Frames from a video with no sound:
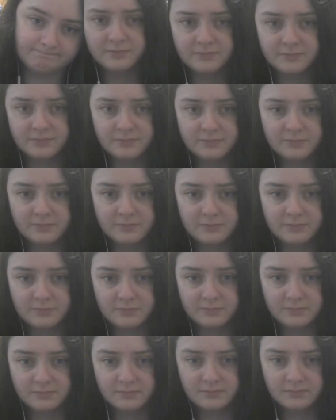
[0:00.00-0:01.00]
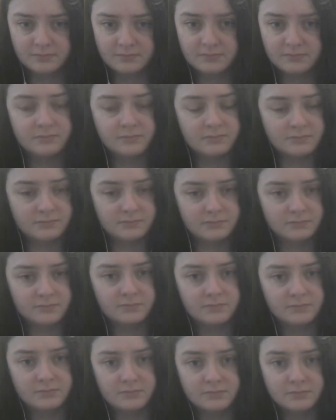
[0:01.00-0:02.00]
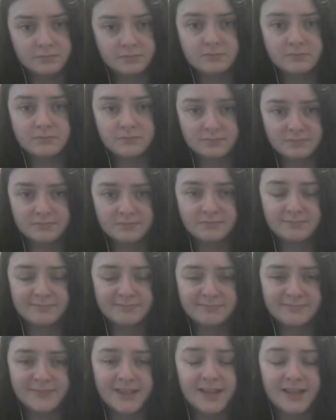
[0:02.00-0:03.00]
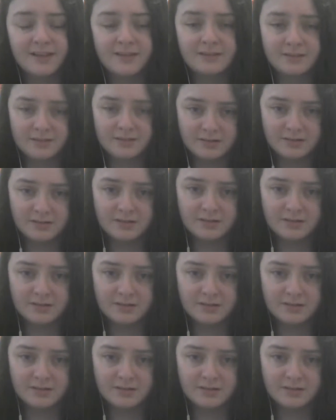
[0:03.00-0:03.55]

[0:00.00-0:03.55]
And that redacted soldier. Her name